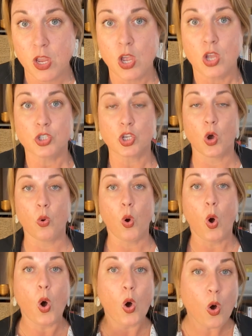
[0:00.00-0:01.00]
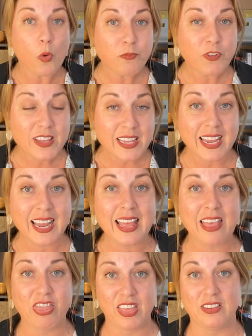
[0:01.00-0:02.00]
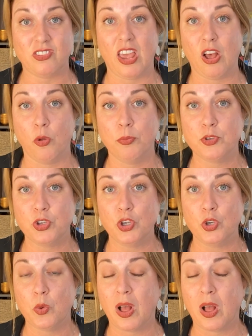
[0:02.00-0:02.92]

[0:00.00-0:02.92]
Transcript: So hopefully this helped you